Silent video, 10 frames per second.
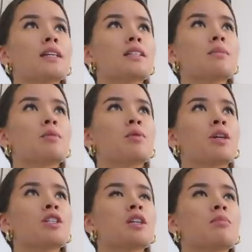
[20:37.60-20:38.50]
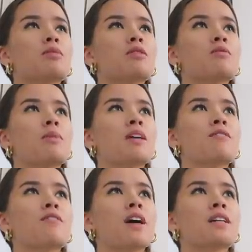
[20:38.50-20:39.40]
said, I'm gonna watch an episode of
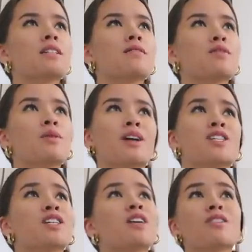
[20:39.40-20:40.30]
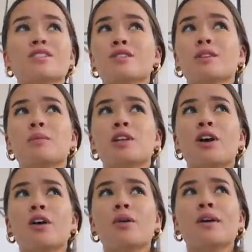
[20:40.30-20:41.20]
Manifest. If you're watching it, also let me know.
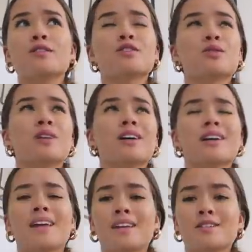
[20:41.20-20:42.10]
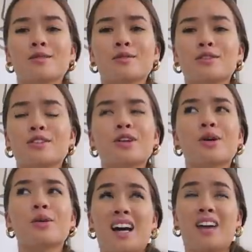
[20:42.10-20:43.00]
I also know it got canceled,
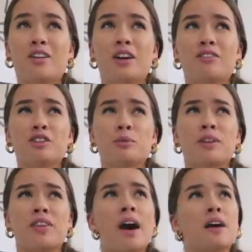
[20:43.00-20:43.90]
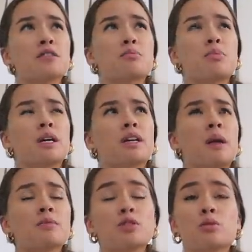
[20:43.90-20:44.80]
so I don't know how I feel about that, but
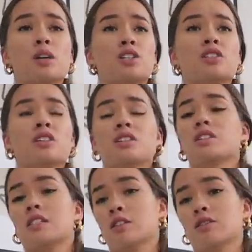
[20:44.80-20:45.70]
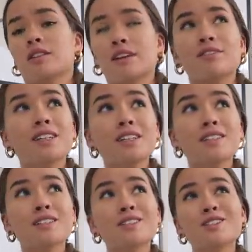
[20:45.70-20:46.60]
I'm still watching it because it's still on
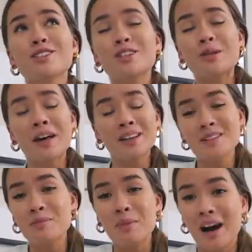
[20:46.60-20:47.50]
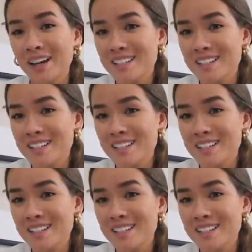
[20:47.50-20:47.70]
Netflix. So that's my